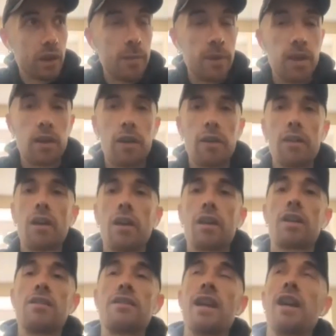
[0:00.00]
I mean,
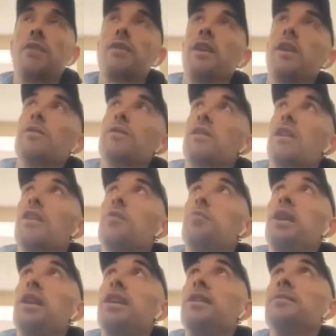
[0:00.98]
I could tell that it was going
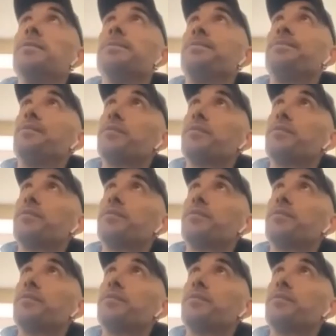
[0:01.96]
to be